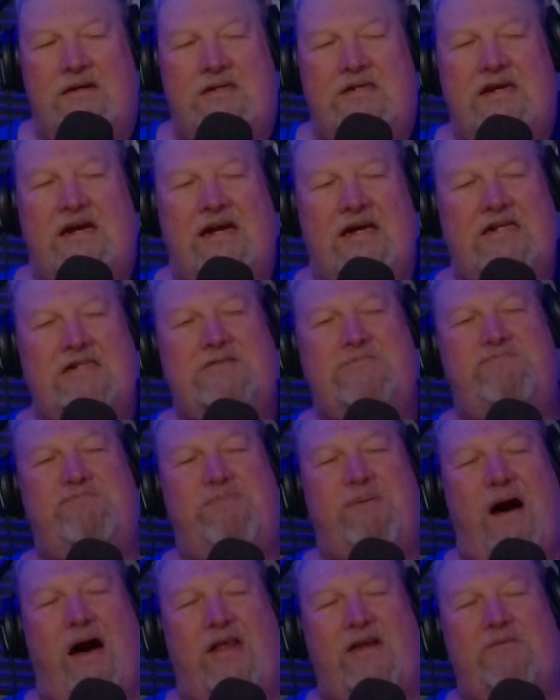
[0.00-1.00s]
does
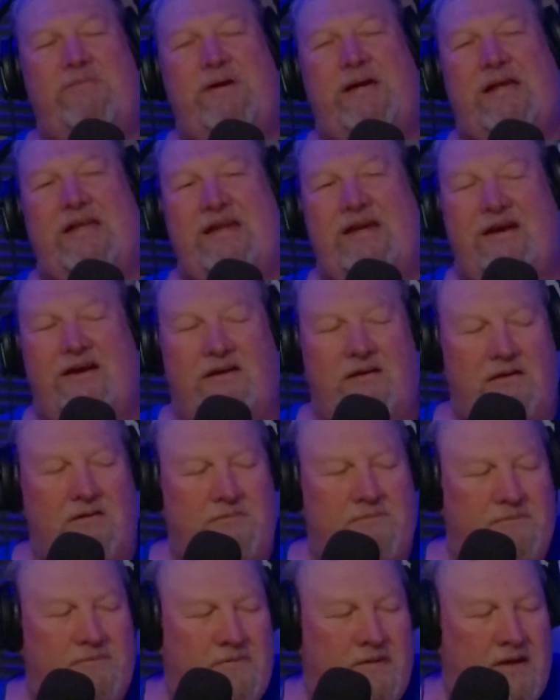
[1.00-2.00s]
bother me a little
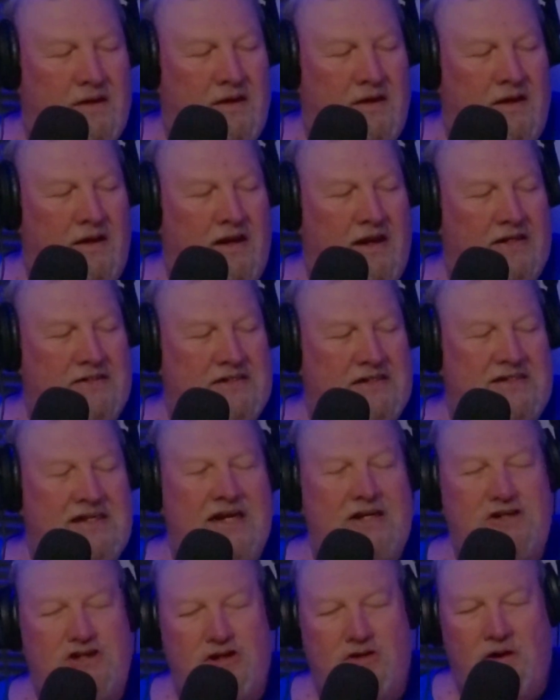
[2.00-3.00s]
is that
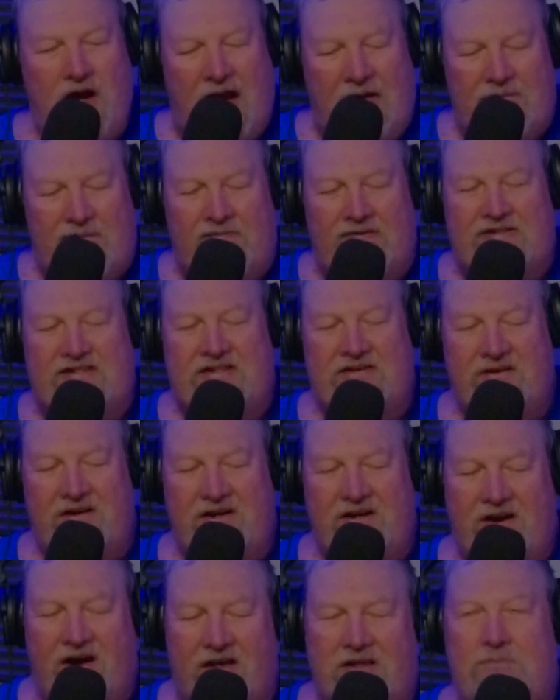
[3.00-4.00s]
they do have a facility
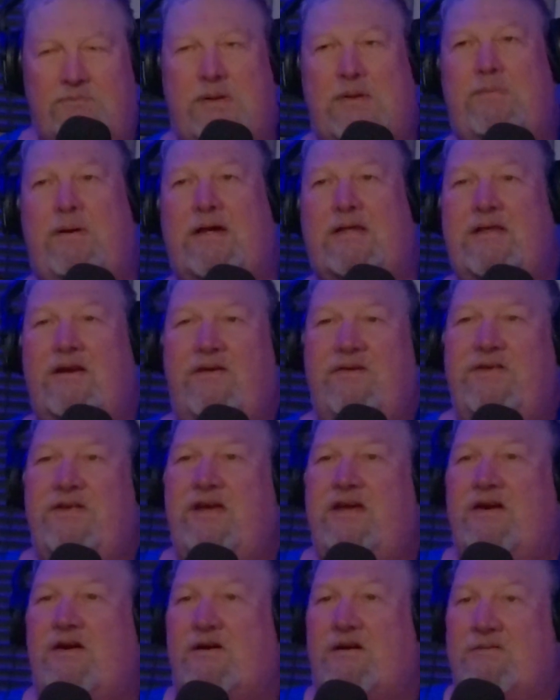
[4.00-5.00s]
called the Burbank Little
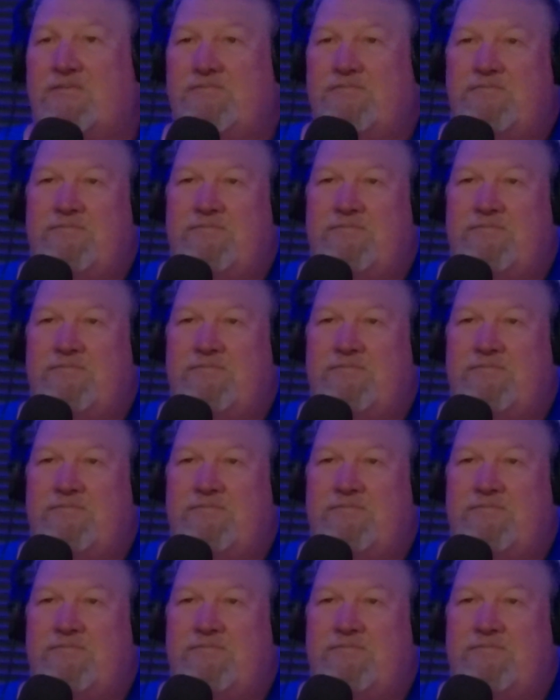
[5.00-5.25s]
Theater,